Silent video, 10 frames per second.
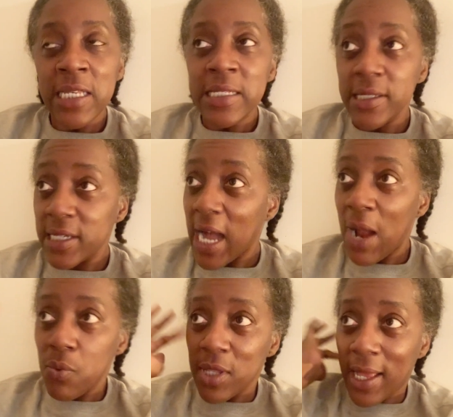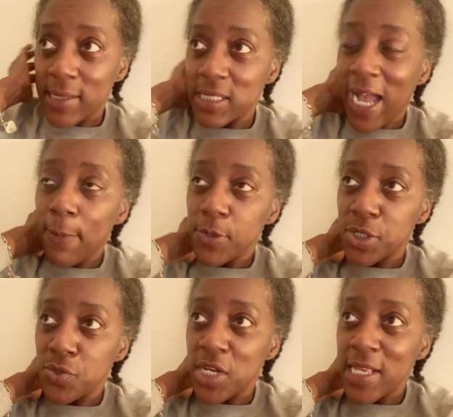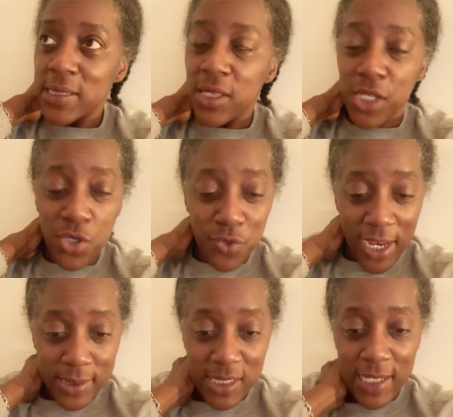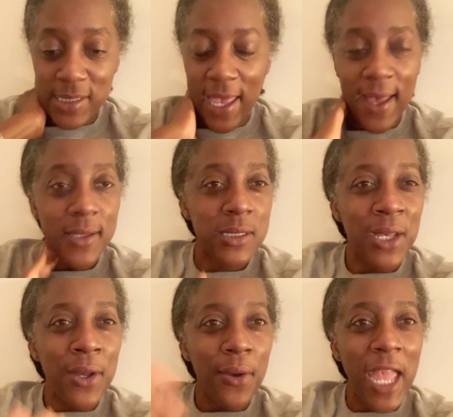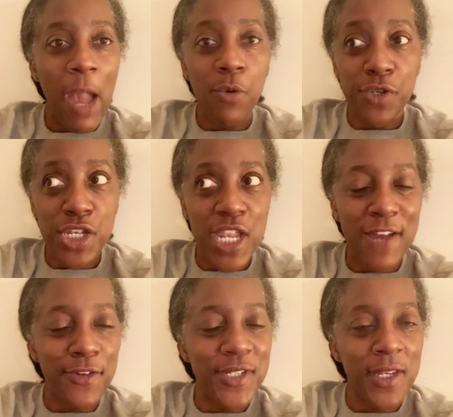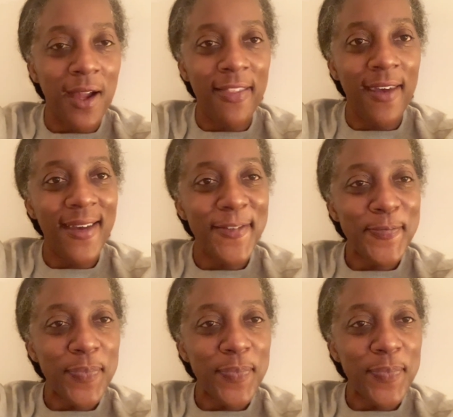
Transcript: Look, I realize the opportunities the United States has. Okay, I will never deny that.